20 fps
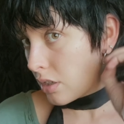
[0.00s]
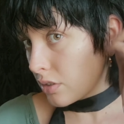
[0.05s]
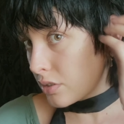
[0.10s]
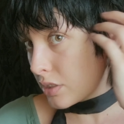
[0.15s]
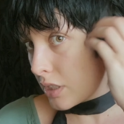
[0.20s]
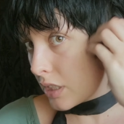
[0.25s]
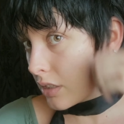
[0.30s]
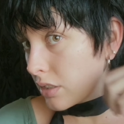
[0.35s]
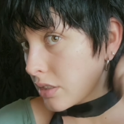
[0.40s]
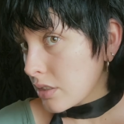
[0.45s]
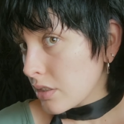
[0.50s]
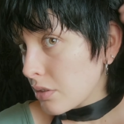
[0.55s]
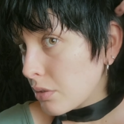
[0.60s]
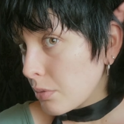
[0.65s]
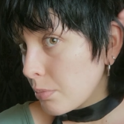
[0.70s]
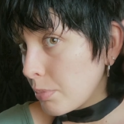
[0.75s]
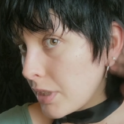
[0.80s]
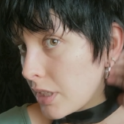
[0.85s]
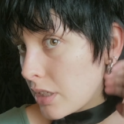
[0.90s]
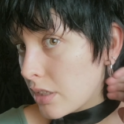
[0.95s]
I'll take this little
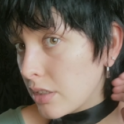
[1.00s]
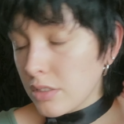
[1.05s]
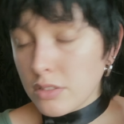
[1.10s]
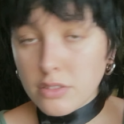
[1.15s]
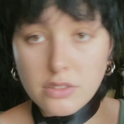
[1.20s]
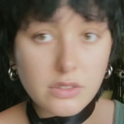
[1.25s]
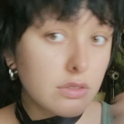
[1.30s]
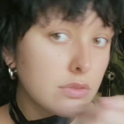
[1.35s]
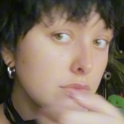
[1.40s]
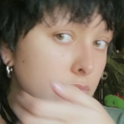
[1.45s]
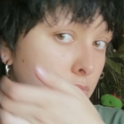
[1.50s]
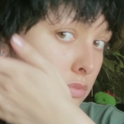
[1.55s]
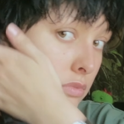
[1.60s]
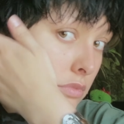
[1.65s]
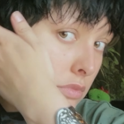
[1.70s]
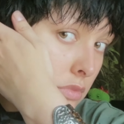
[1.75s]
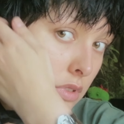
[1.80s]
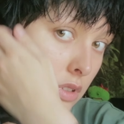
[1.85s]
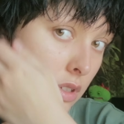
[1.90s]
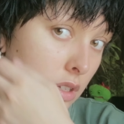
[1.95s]
piece
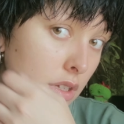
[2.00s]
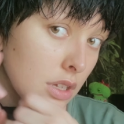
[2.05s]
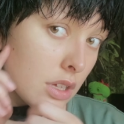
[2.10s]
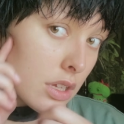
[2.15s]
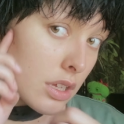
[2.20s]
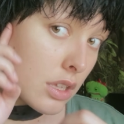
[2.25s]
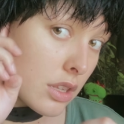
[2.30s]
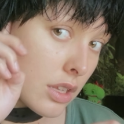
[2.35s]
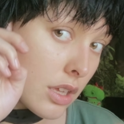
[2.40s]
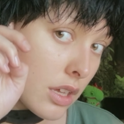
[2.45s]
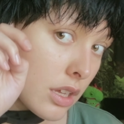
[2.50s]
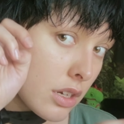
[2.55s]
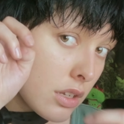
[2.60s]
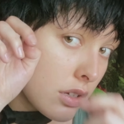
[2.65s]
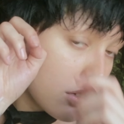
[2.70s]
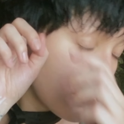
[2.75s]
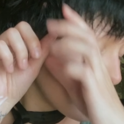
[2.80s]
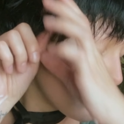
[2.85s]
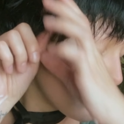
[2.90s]
and then